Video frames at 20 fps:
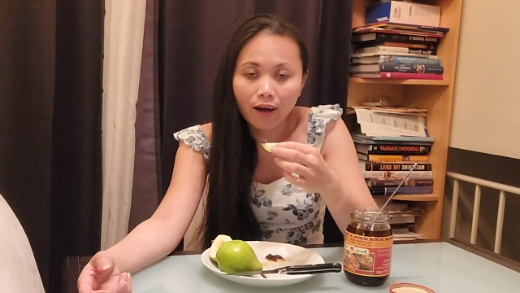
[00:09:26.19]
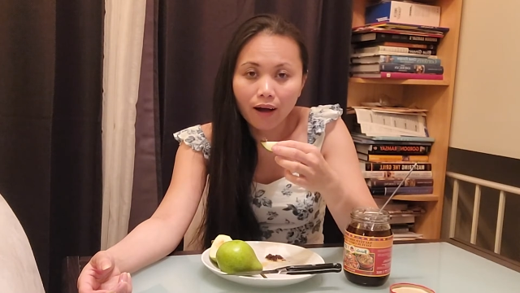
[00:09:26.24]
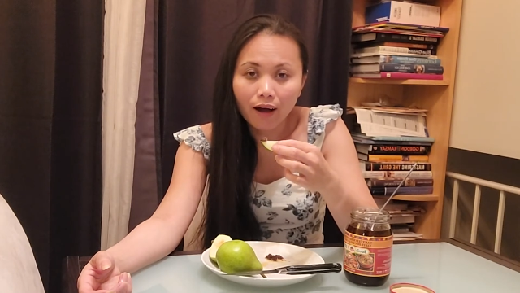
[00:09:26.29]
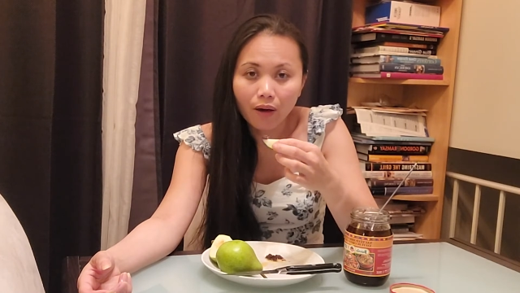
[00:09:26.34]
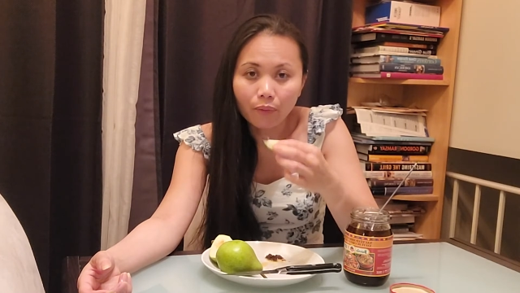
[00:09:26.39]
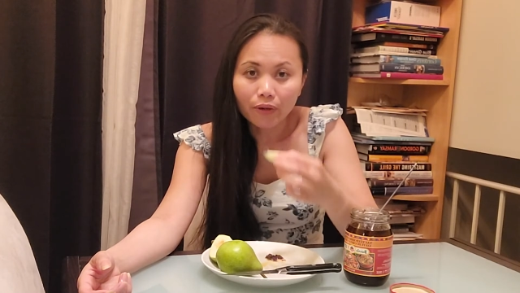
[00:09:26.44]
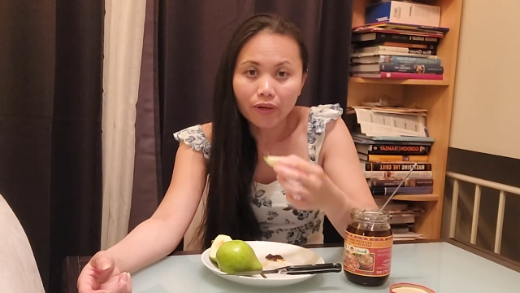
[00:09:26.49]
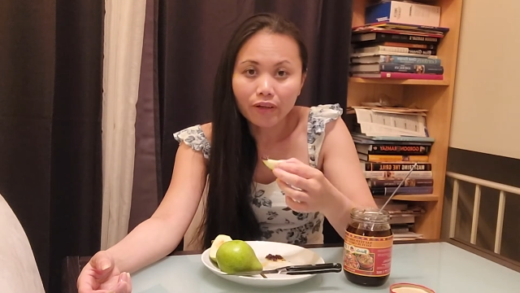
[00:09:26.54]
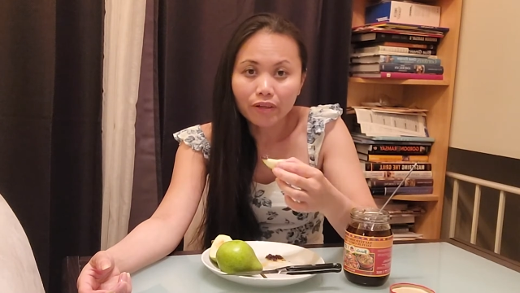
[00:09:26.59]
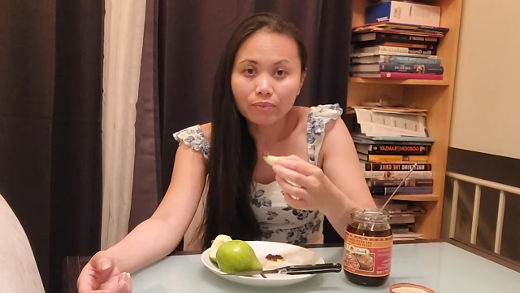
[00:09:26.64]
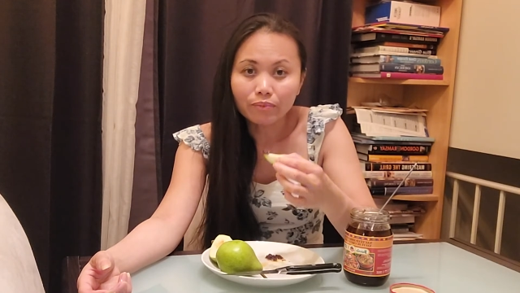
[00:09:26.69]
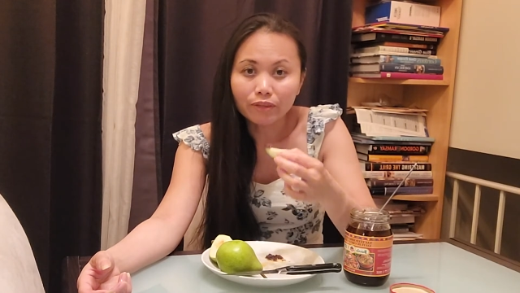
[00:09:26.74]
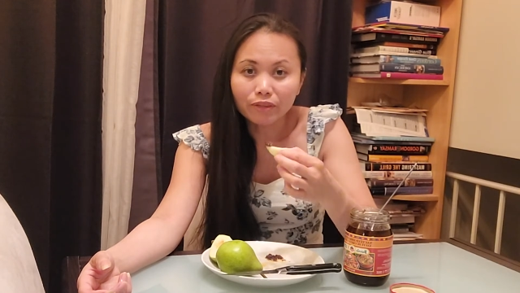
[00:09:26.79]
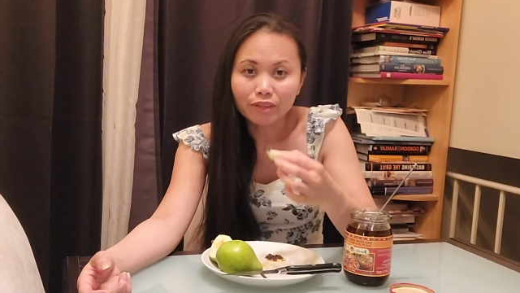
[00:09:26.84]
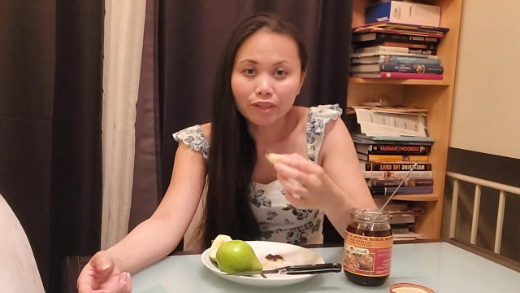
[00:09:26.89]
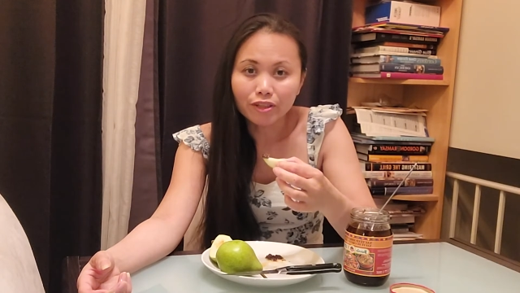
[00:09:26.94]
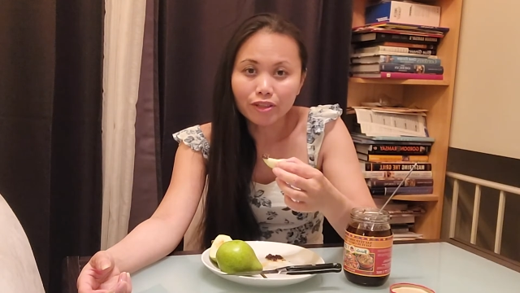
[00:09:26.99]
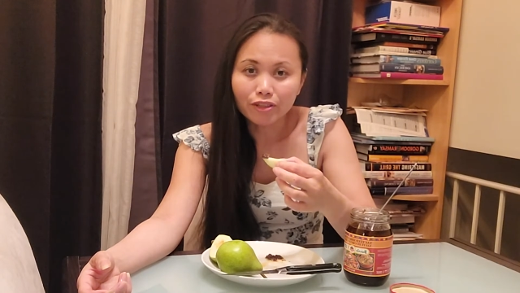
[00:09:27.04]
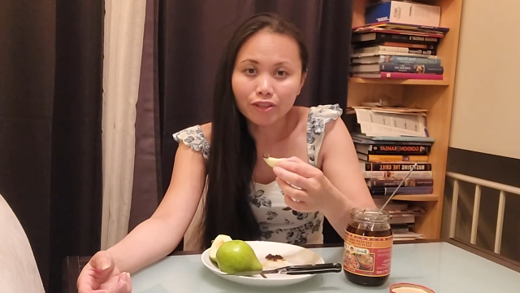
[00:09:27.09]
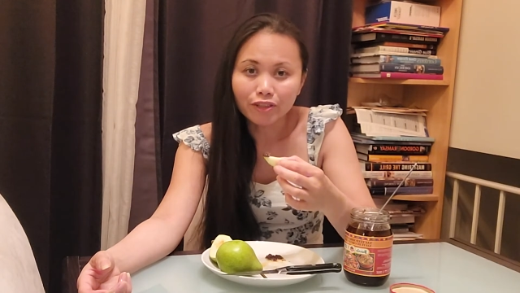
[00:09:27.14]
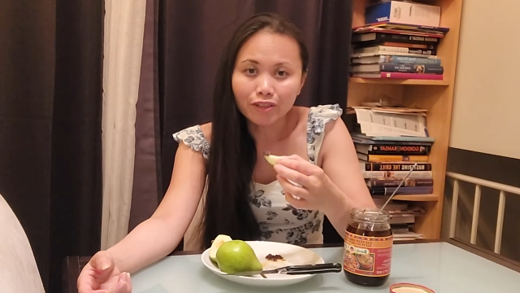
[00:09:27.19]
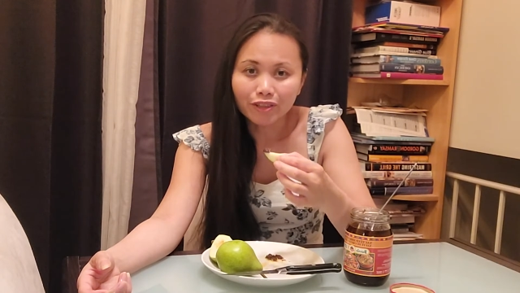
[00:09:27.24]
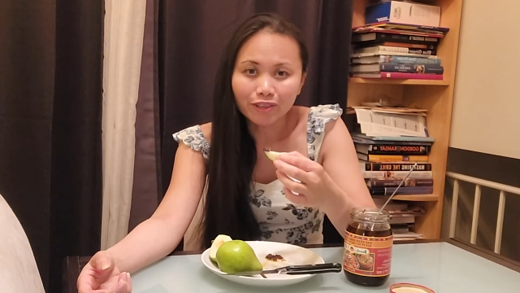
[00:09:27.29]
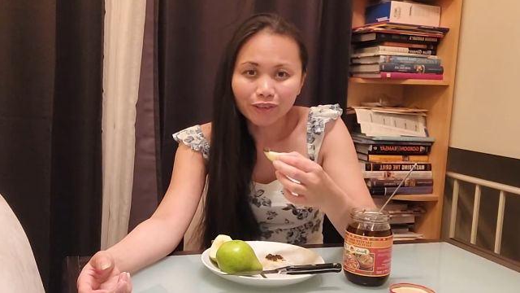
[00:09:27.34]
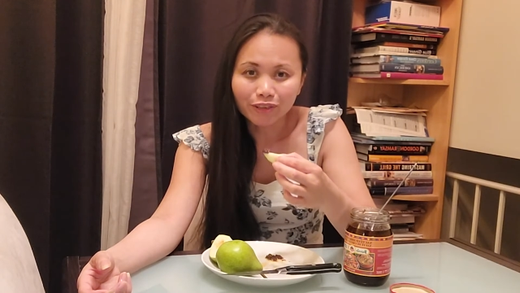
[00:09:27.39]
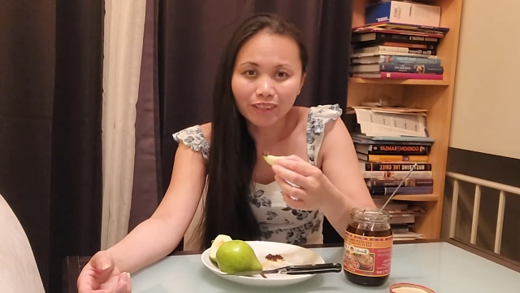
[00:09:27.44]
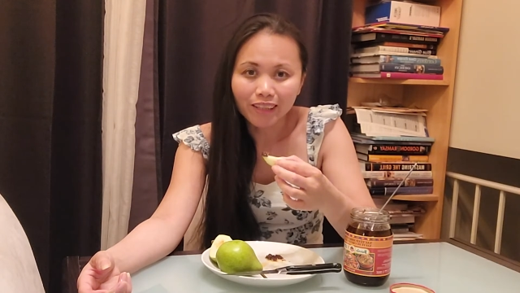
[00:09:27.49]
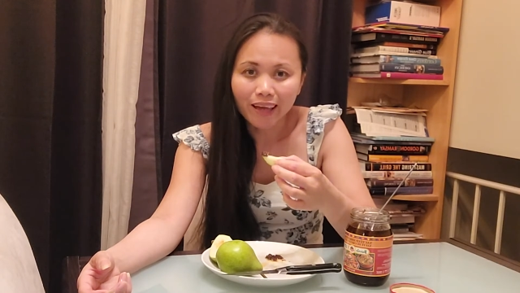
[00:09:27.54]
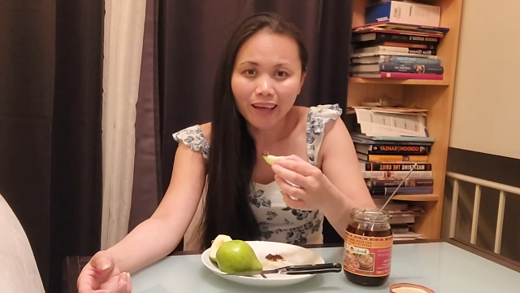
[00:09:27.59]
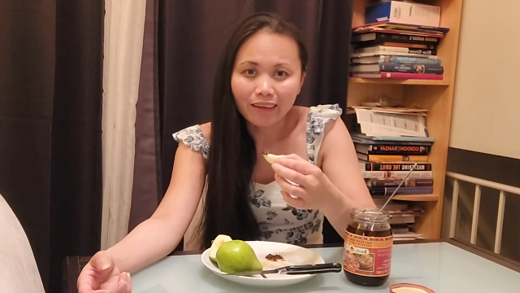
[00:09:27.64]
our invitation
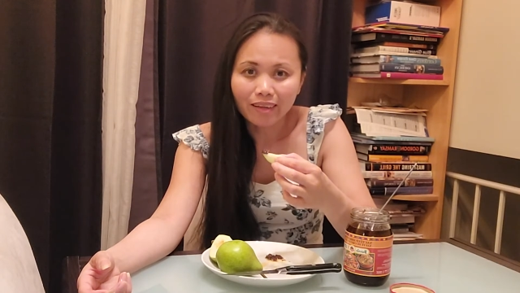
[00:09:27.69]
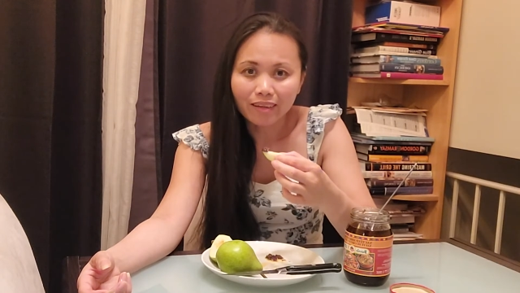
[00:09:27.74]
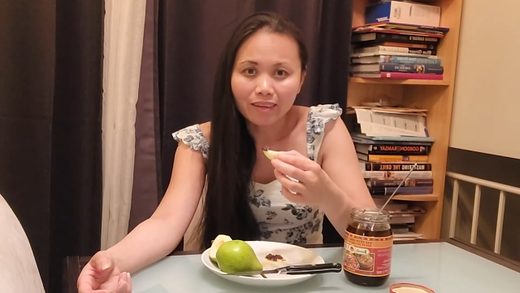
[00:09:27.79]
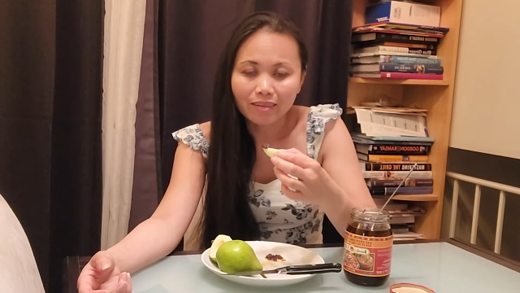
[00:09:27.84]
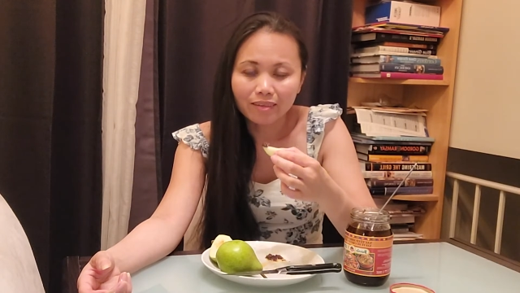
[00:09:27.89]
look like.